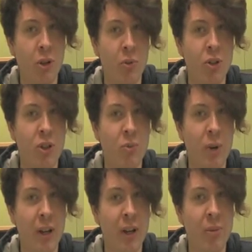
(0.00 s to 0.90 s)
which is
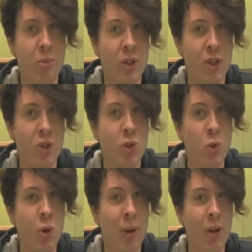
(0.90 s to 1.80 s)
where presenters
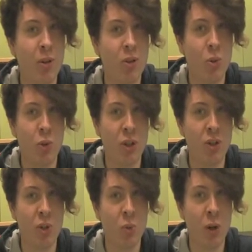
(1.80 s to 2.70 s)
talk about
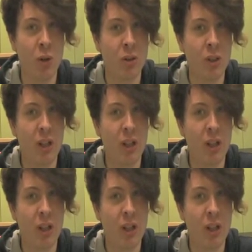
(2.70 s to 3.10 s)
audience's world,